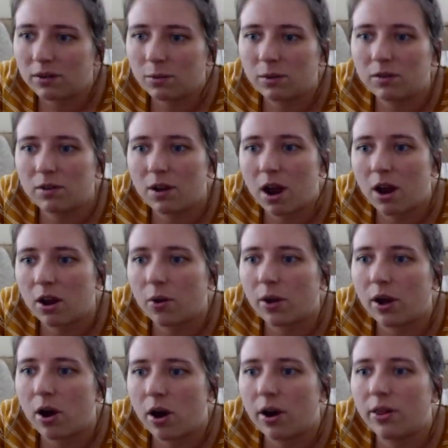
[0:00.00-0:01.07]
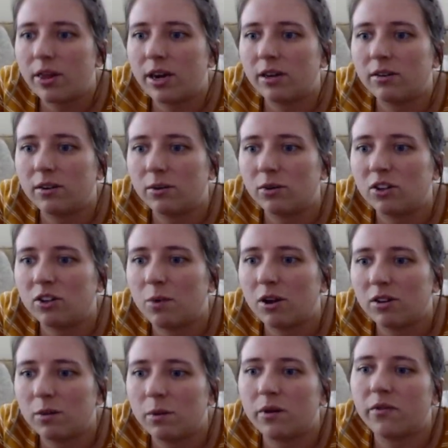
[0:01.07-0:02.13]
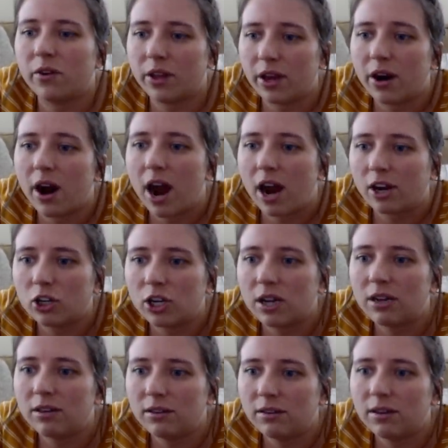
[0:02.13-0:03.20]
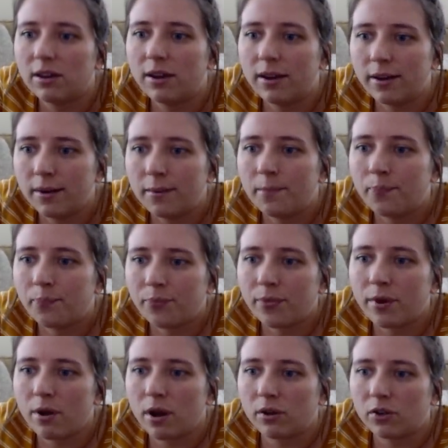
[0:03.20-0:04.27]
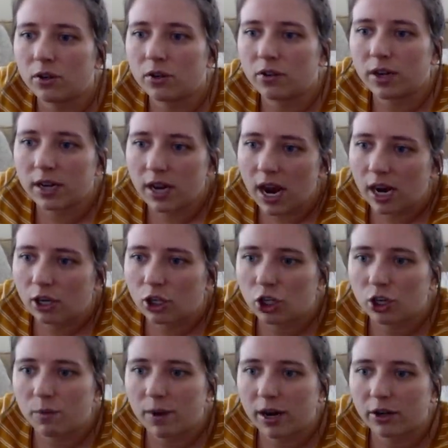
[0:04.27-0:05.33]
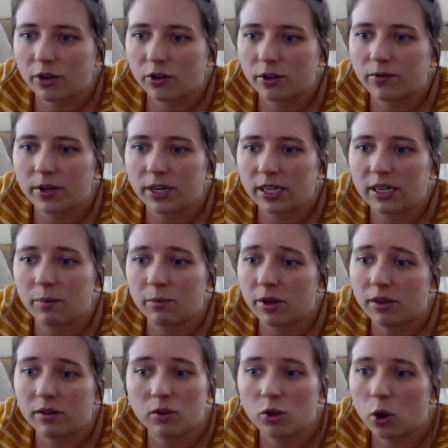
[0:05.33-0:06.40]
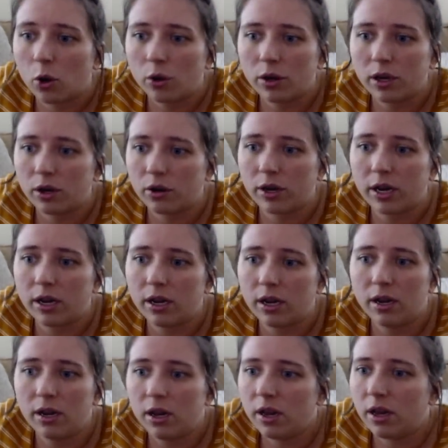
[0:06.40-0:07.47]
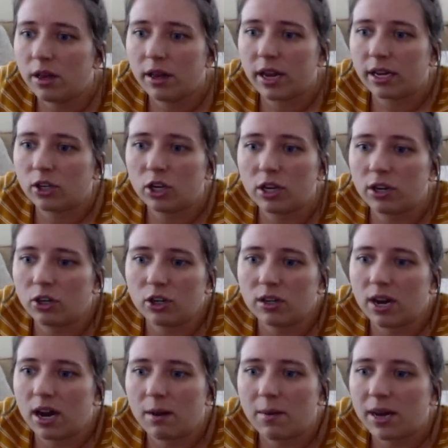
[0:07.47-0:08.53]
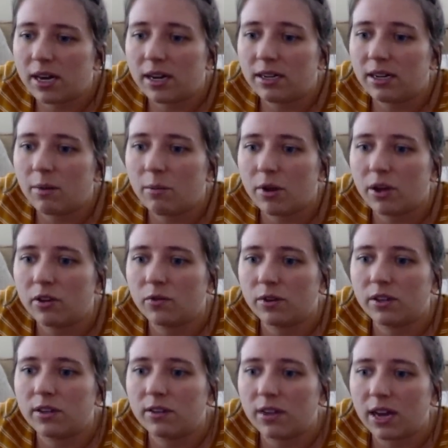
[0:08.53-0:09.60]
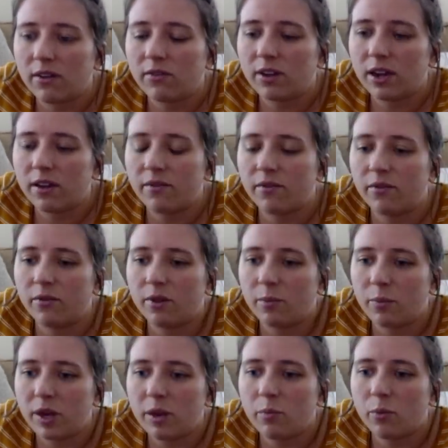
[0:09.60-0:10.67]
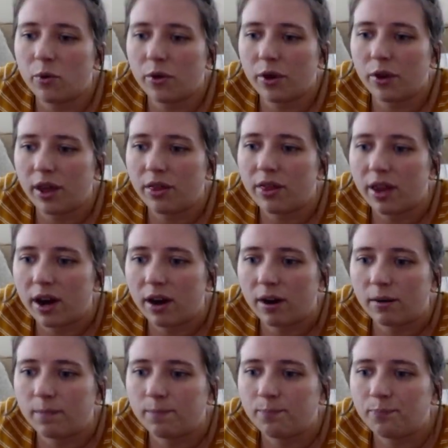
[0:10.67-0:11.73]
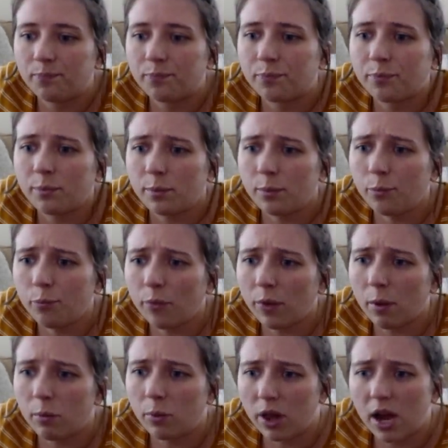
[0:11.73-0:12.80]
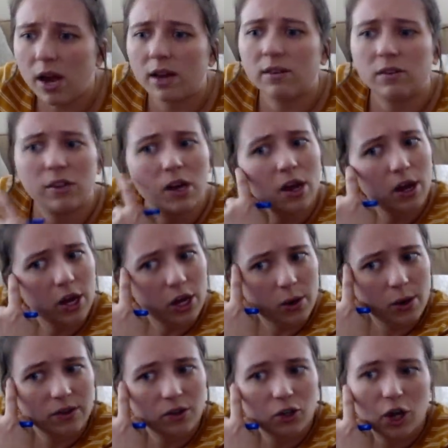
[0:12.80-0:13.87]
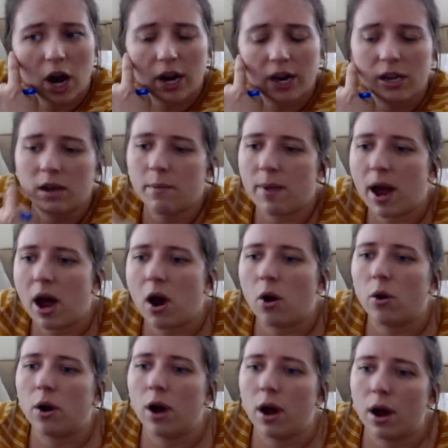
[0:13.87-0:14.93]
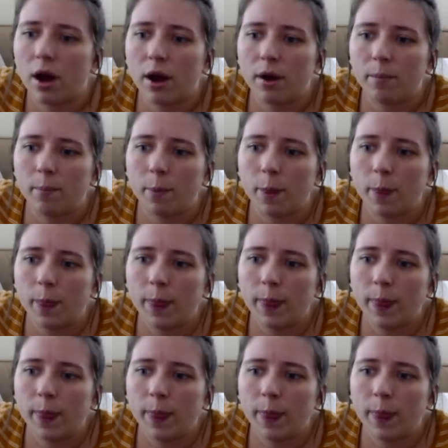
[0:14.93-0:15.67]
someone's got going on, they're so responsible for their actions. Oscar said, yeah, she should make her server eighteen plus. Totally agree. Like, she, she's got to make it eighteen plus for the safety of the people in there. Plus, you guys are talking about um,